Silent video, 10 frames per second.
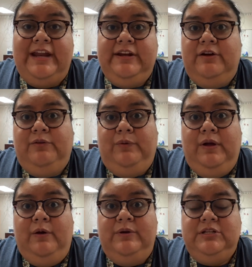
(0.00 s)
I know
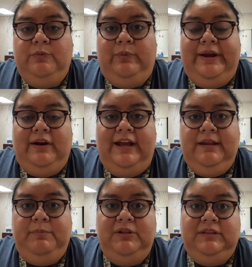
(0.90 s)
where I
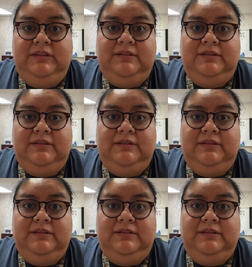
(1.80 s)
can put